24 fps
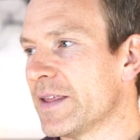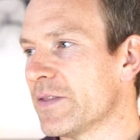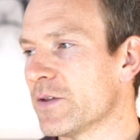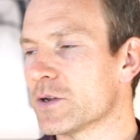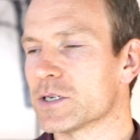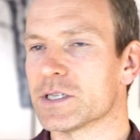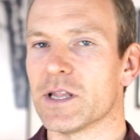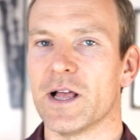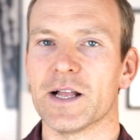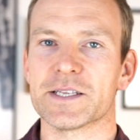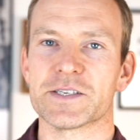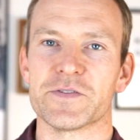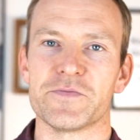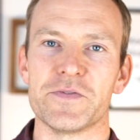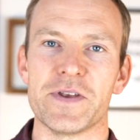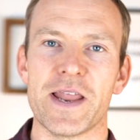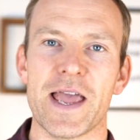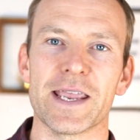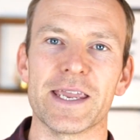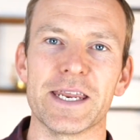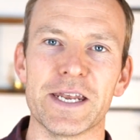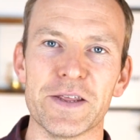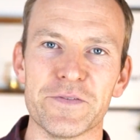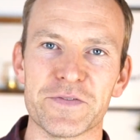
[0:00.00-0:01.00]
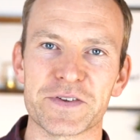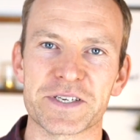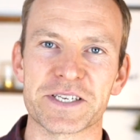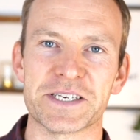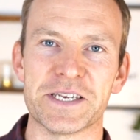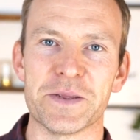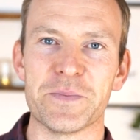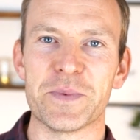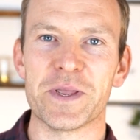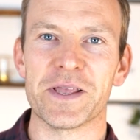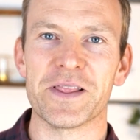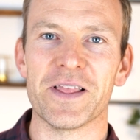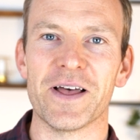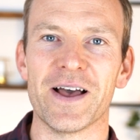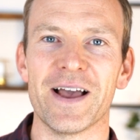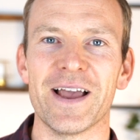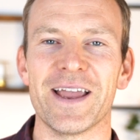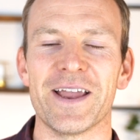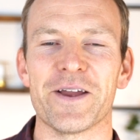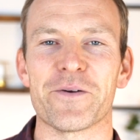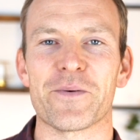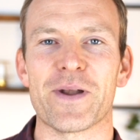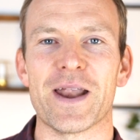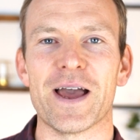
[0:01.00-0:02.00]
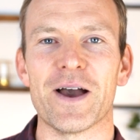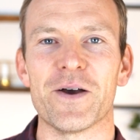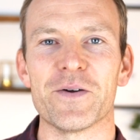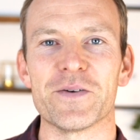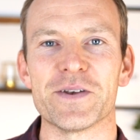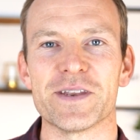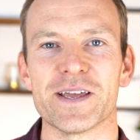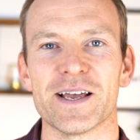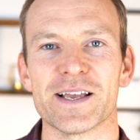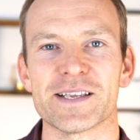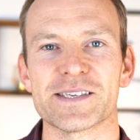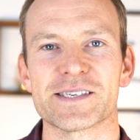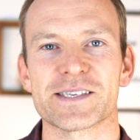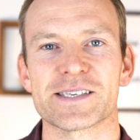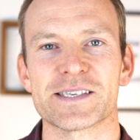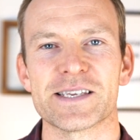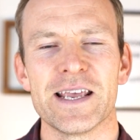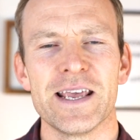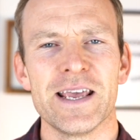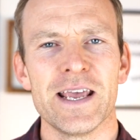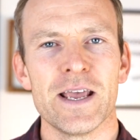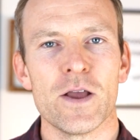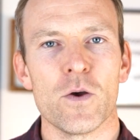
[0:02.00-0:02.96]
There's lots of negative stimuli around us.